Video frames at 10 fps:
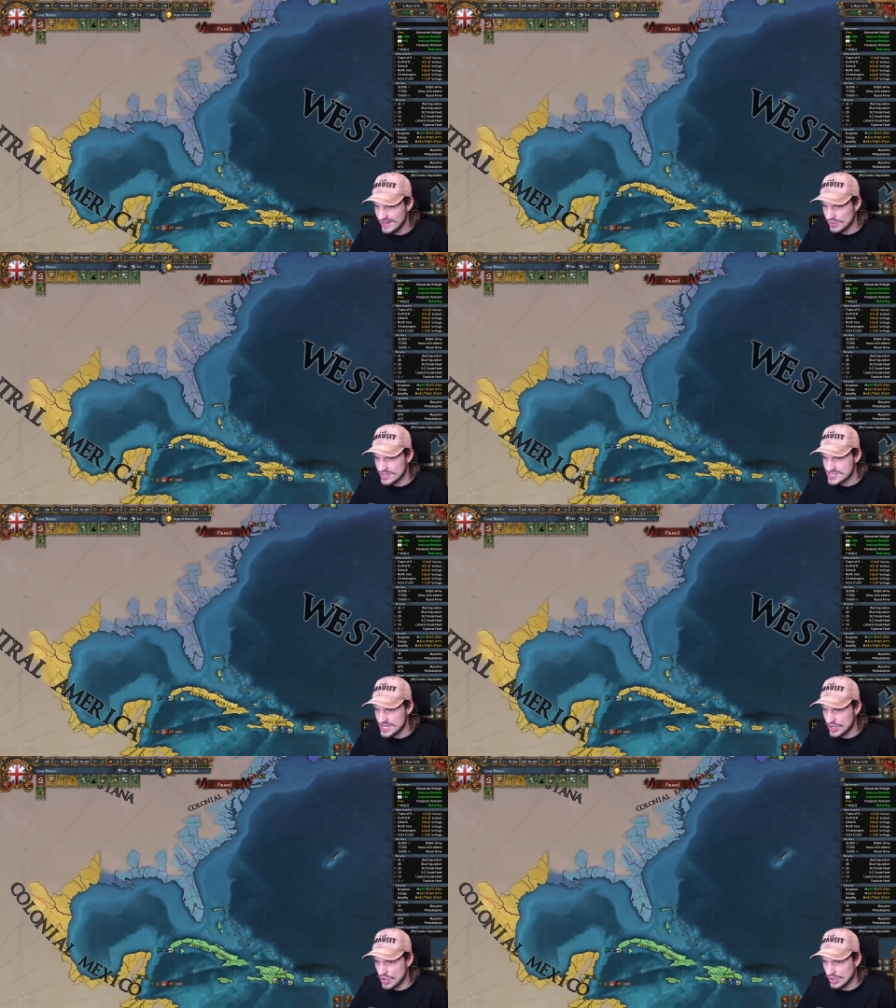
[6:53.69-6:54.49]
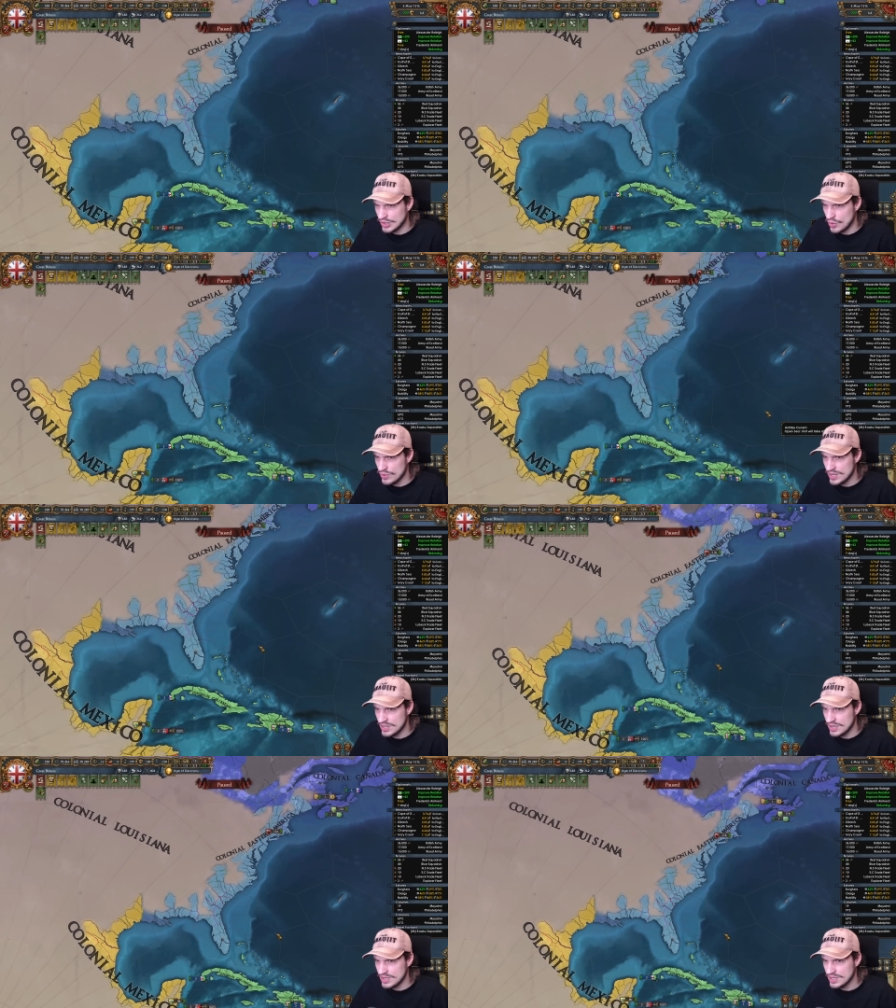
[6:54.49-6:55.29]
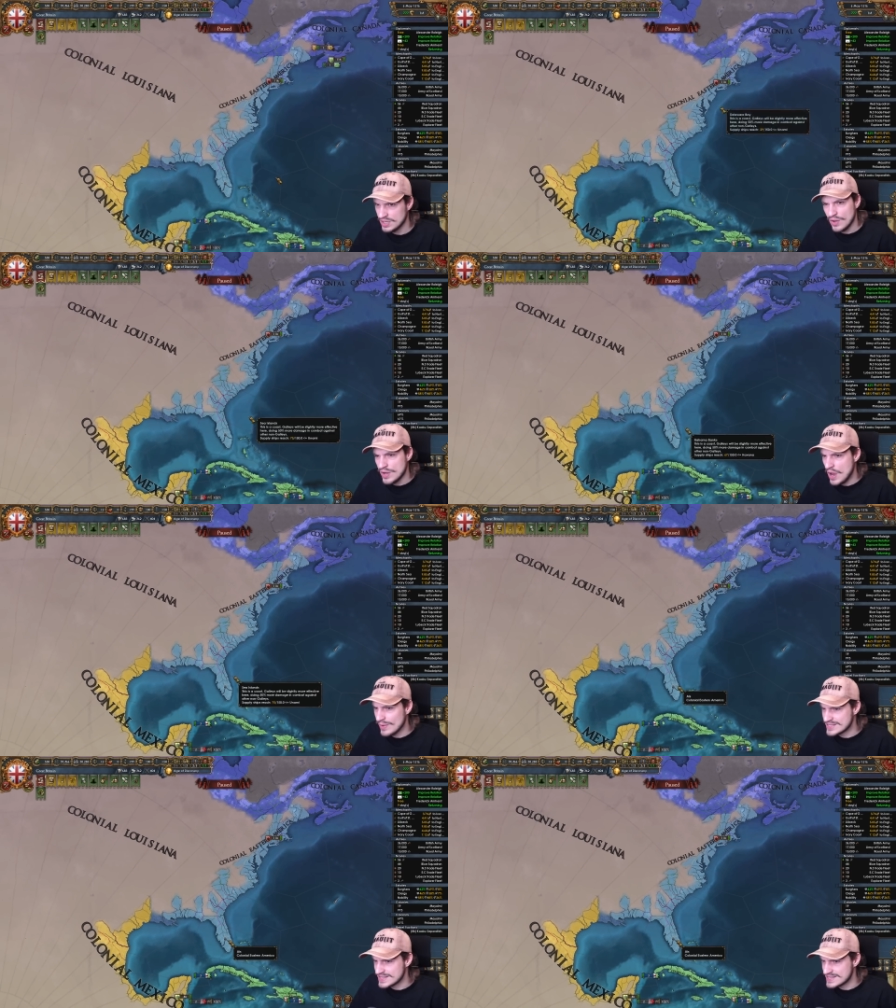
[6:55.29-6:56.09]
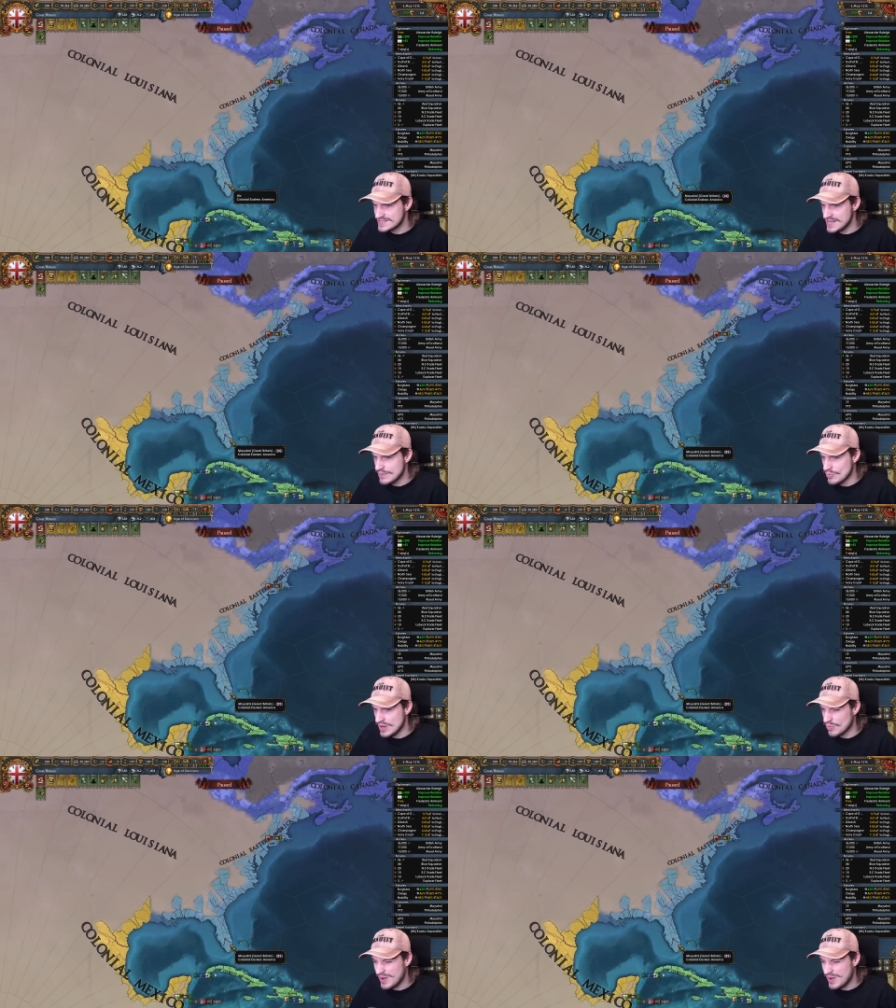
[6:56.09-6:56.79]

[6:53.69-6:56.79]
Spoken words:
Let's see, colonial. Oh no, it's the same one.